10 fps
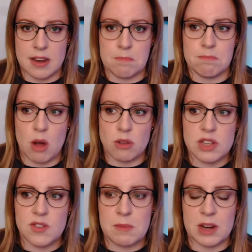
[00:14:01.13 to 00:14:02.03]
most
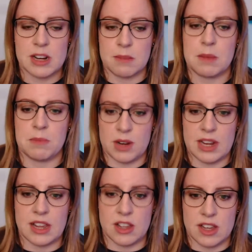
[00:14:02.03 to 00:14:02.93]
of them are going to be
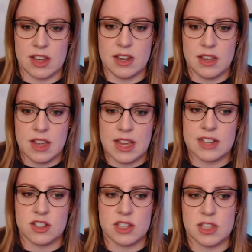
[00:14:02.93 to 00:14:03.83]
pretty good. It
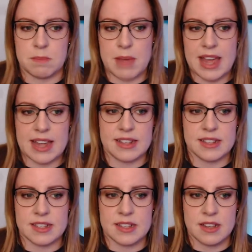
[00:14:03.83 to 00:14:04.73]
just
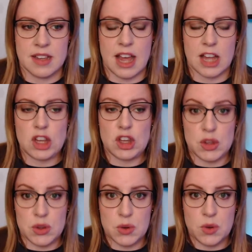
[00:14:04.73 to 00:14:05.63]
depends on
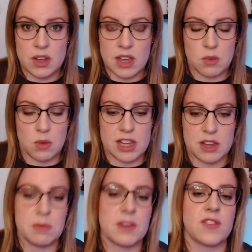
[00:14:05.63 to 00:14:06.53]
you and what you
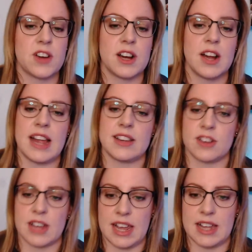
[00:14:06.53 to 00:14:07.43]
prefer and your
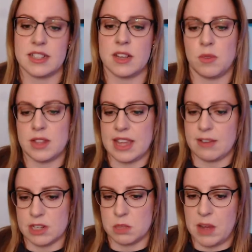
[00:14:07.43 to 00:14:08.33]
kids and what they
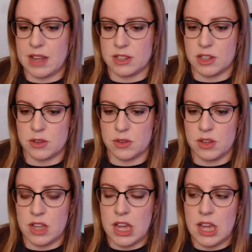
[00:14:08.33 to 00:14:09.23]
respond to.
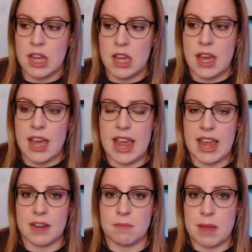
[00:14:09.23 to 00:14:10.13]

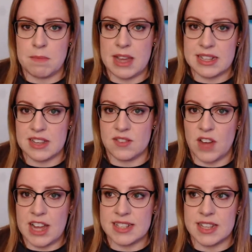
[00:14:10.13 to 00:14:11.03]
And my best
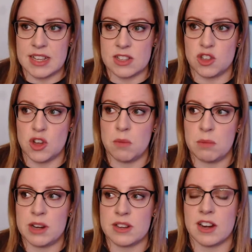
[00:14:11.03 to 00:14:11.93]
advice is don't
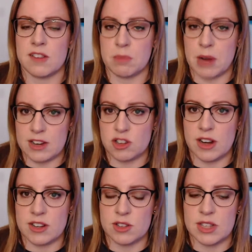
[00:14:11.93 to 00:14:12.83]
put a ton of pressure
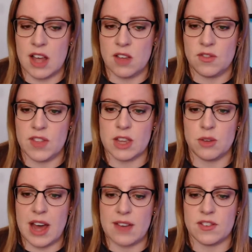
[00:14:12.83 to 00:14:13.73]
on yourself that you
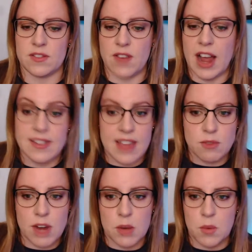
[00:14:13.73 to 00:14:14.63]
have to find that
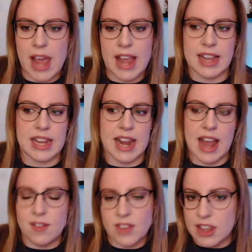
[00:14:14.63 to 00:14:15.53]
right away and get
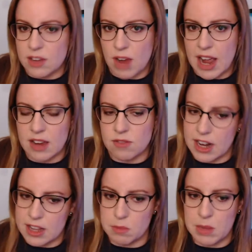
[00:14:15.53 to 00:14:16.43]
everything right
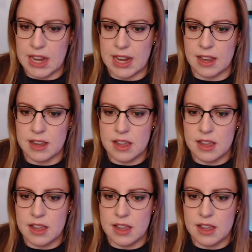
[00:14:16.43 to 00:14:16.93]
at the beginning.